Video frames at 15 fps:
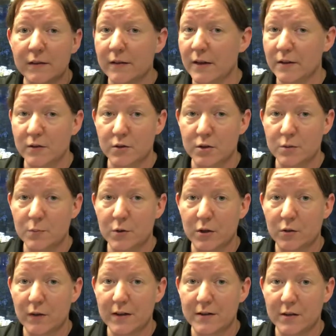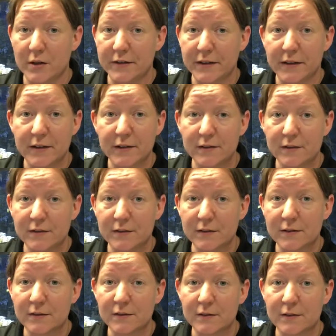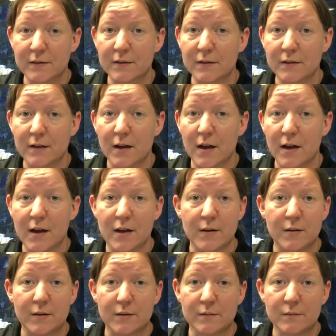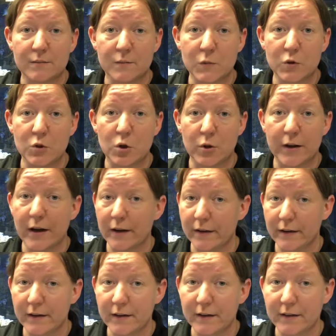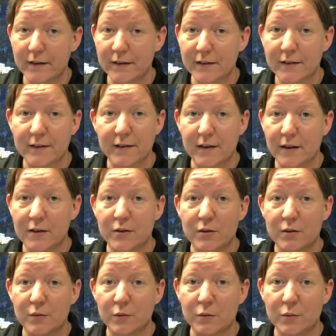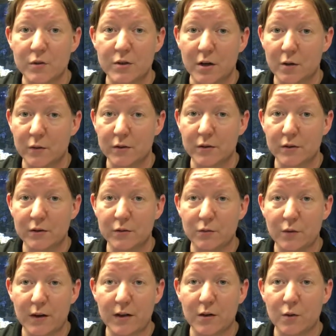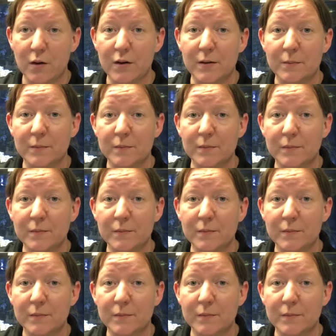Then you just put great salt in it and you're done. And you start with a great aquarium.